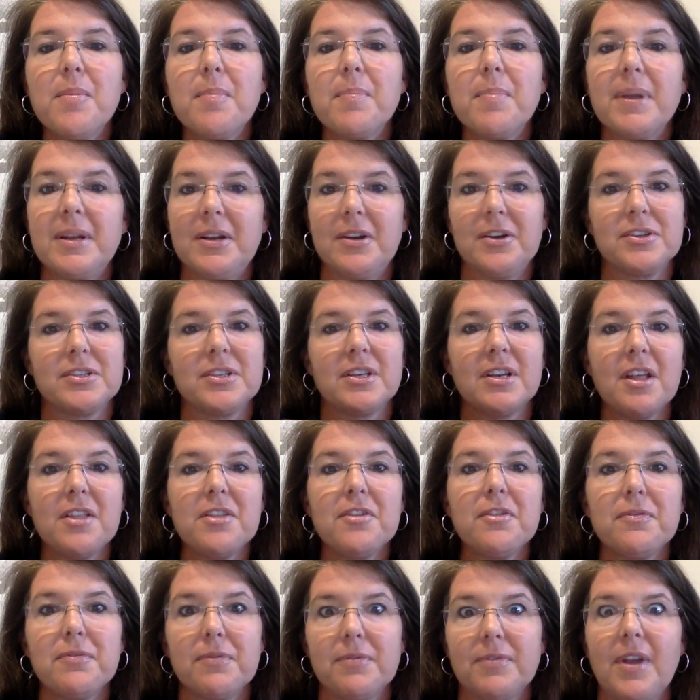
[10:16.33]
But here's
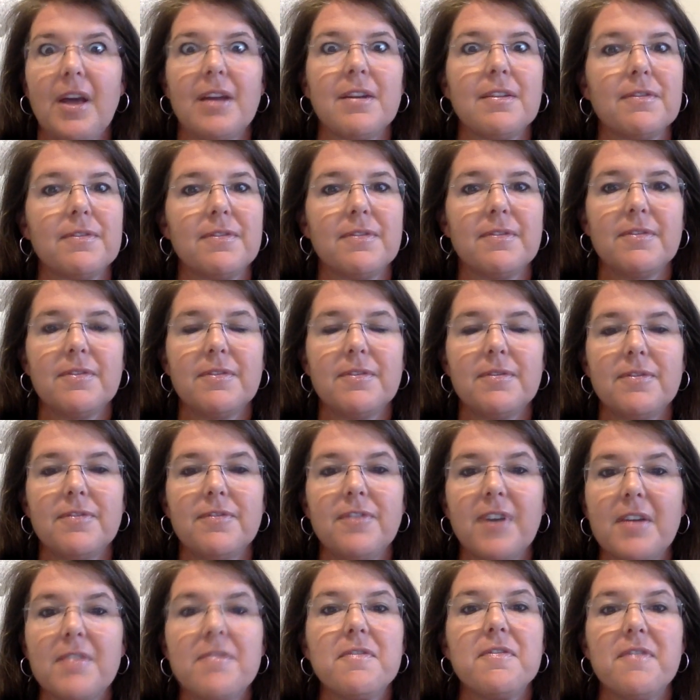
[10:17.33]
another kind of
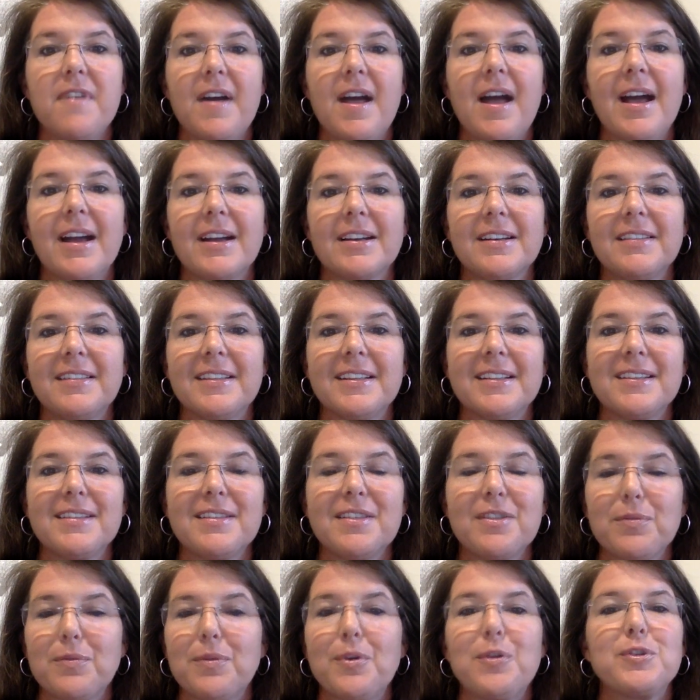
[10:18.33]
fun fact that
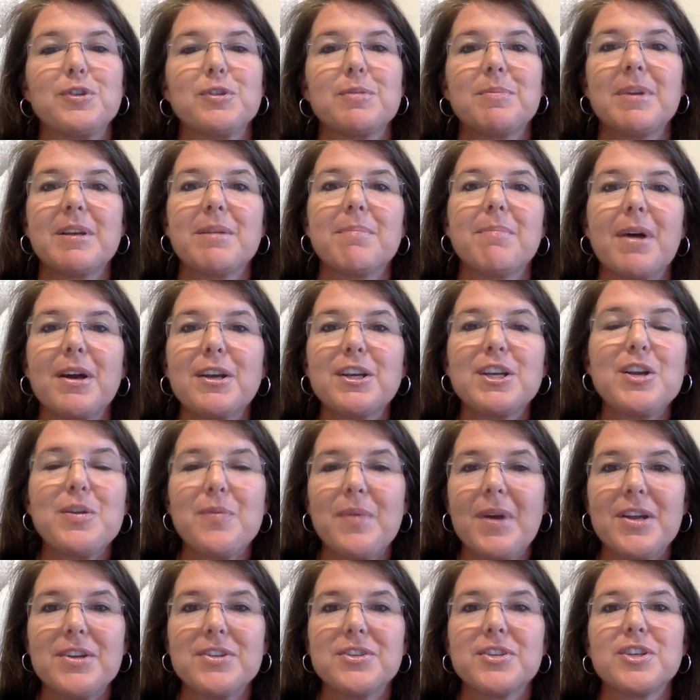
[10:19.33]
throws a big monkey
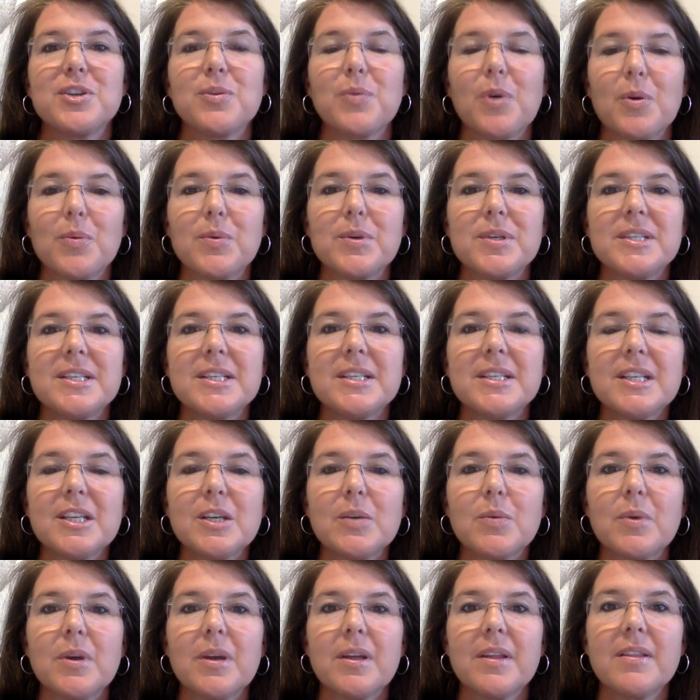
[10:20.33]
wrench into what we're
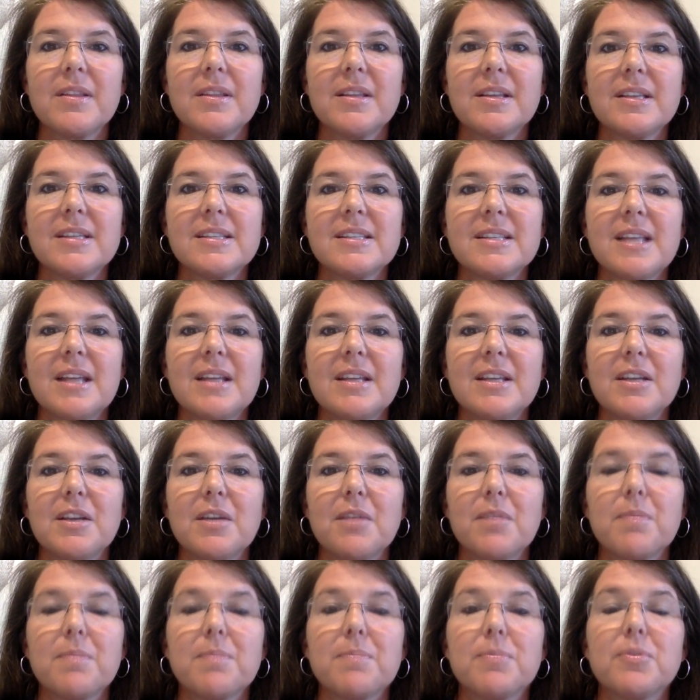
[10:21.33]
dealing with, is that,
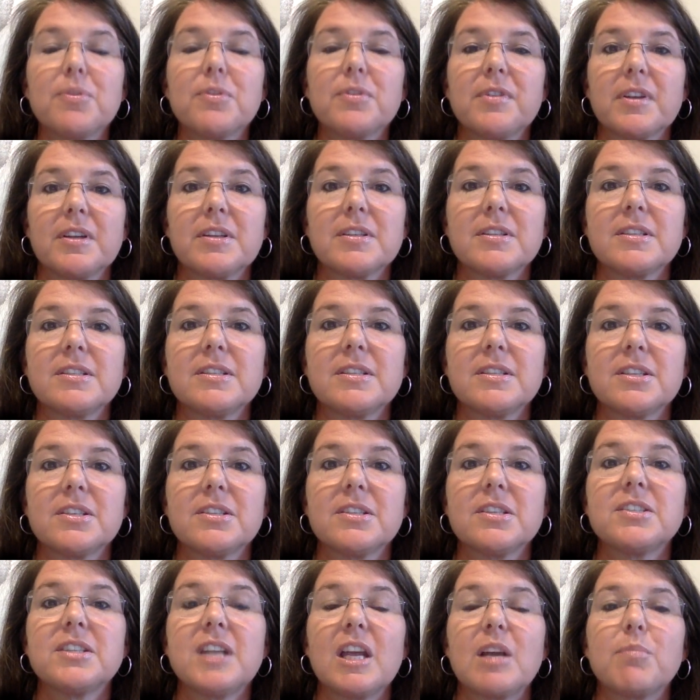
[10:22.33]
let's
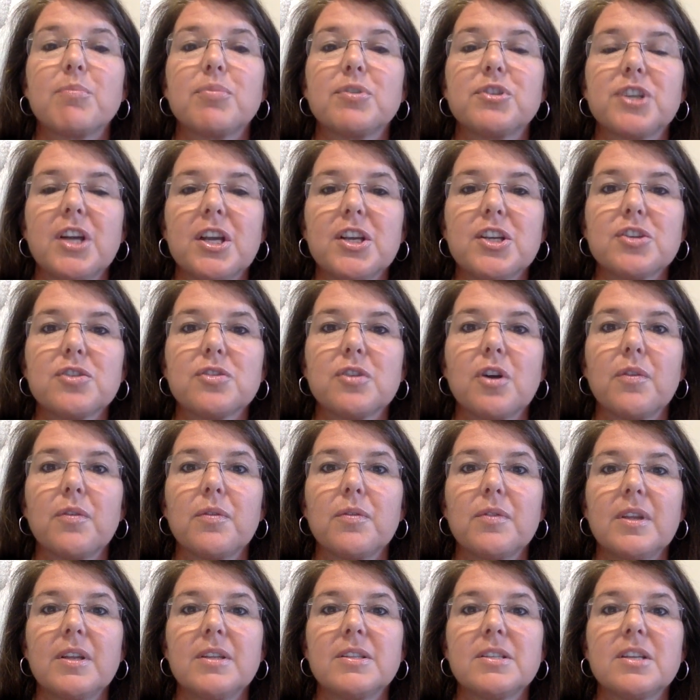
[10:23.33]
just take progesterone.
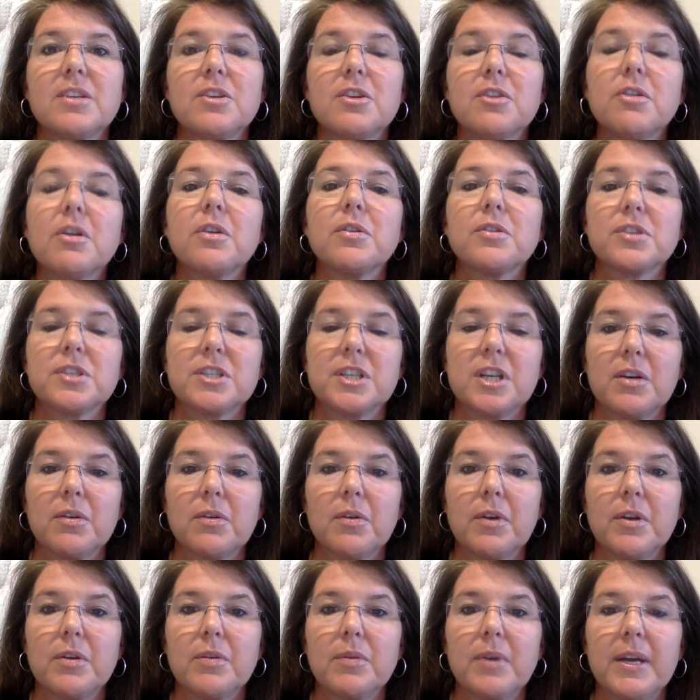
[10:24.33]
It's a
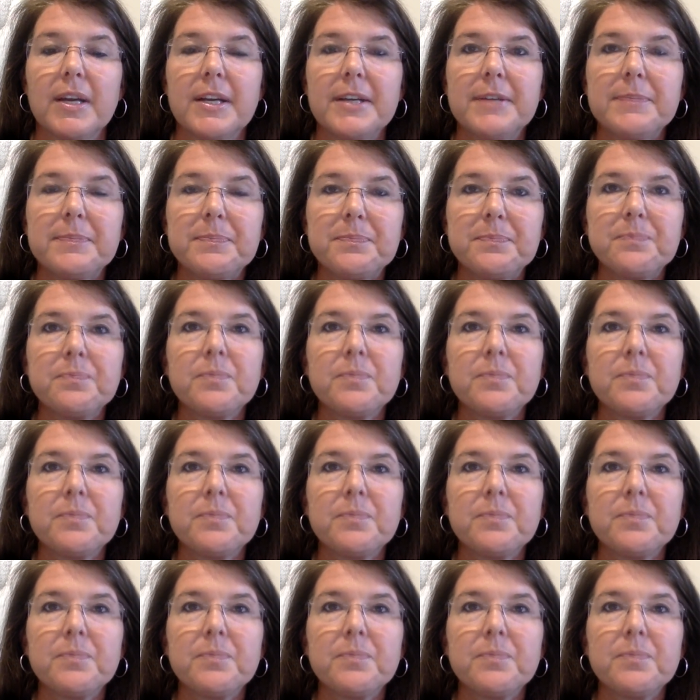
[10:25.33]
neurosteroid, right?